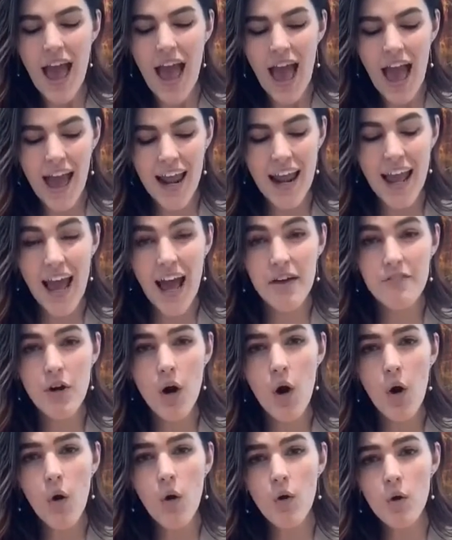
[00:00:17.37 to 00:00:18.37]
And I have a
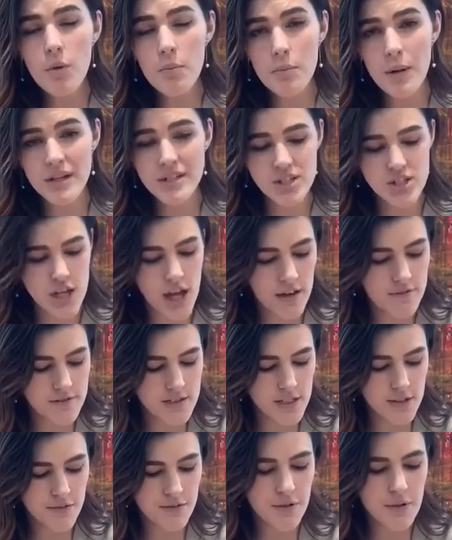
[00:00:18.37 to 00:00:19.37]
whole bunch of
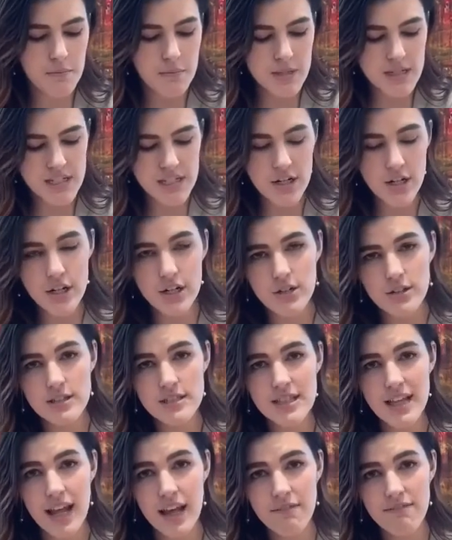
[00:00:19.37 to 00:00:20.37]
different materials
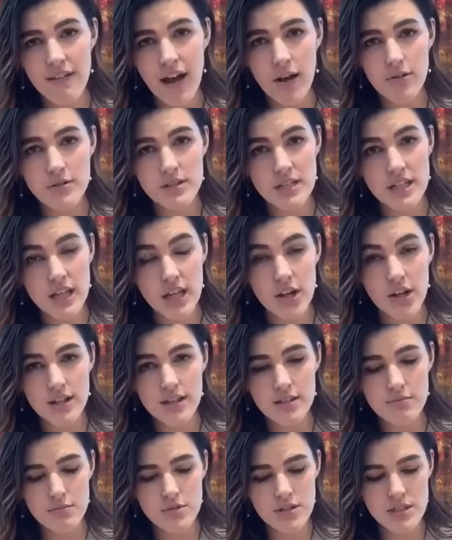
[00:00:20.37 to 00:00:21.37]
that I found here at
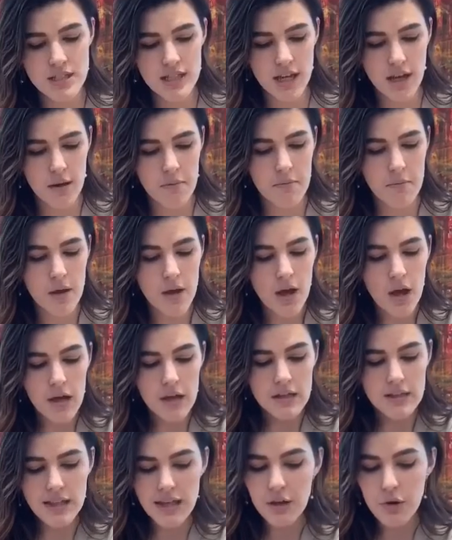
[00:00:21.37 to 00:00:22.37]
the museum,
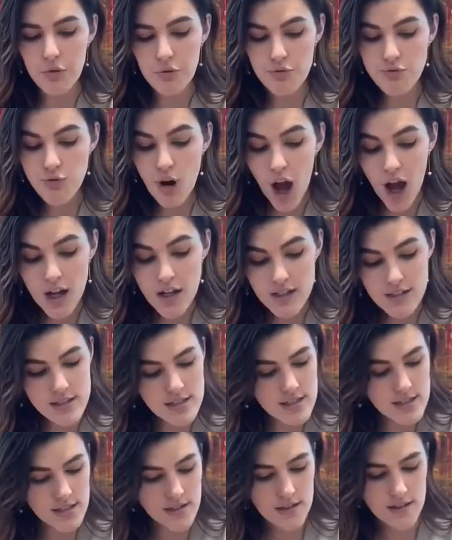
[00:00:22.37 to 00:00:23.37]
like
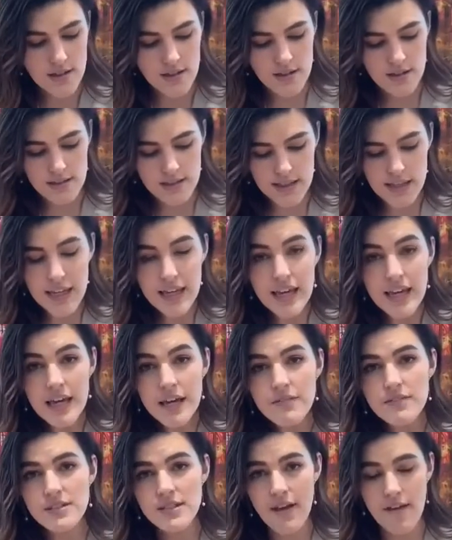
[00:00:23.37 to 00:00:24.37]
rocks,
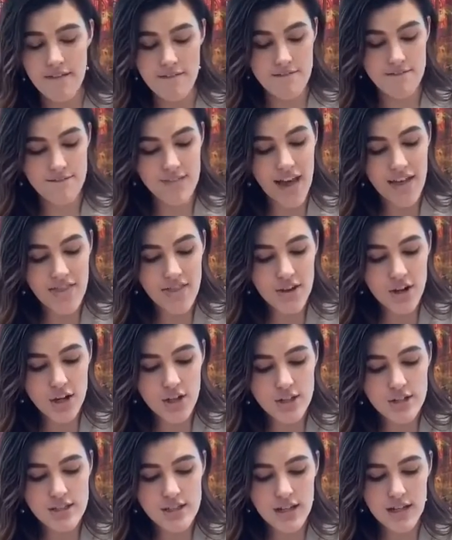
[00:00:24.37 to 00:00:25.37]
leaves,
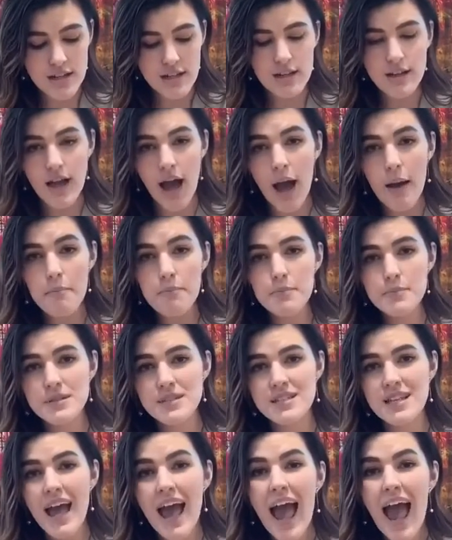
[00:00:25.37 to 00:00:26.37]
feathers, cups,
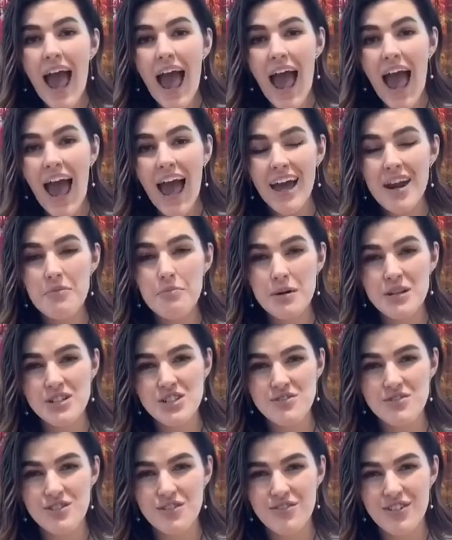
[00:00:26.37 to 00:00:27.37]
and a bunch
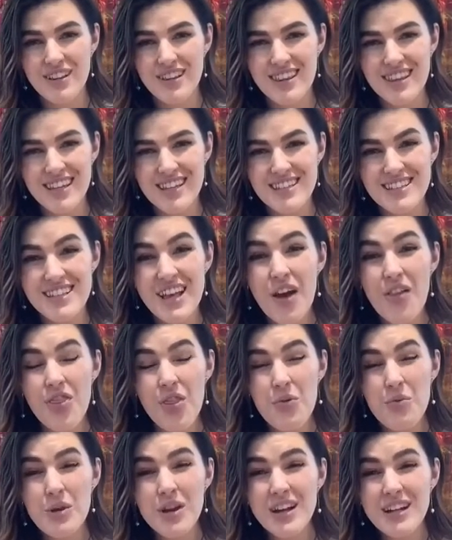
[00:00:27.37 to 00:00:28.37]
of different things
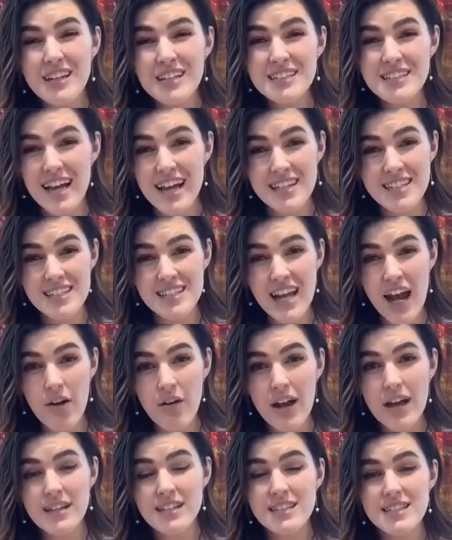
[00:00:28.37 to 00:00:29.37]
that we're going to test
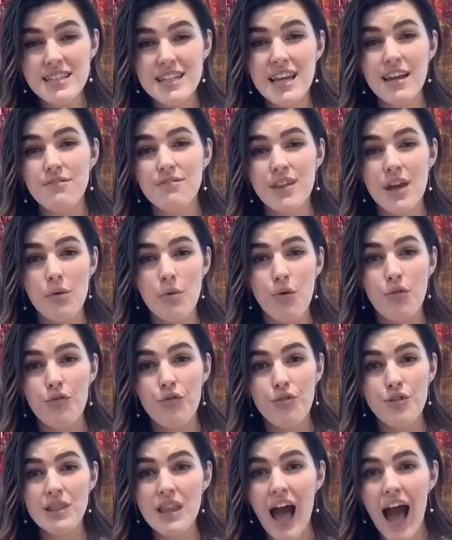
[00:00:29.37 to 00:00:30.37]
out and see if they will
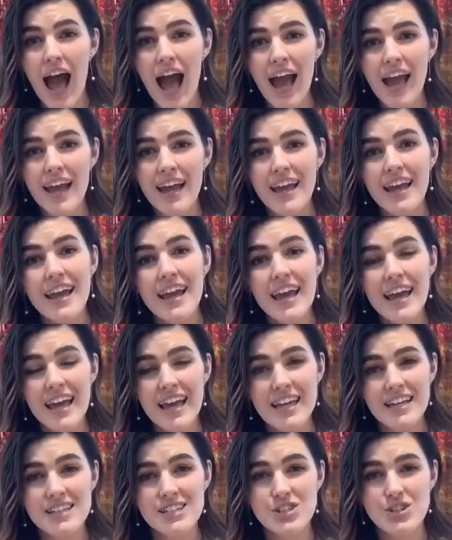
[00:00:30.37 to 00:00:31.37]
fly
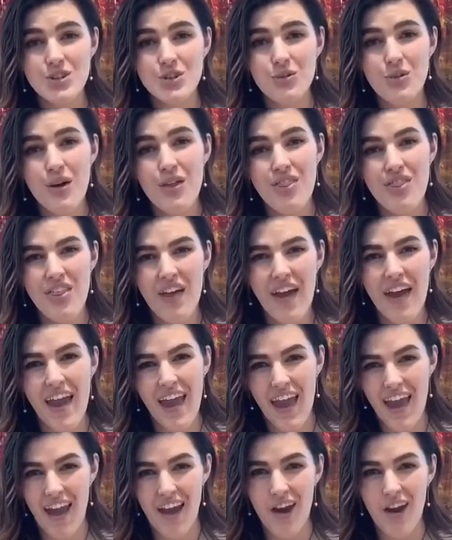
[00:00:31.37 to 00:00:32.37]
into that
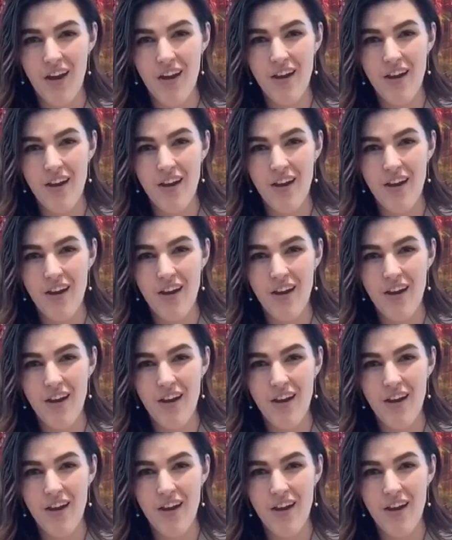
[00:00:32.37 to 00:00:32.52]
air.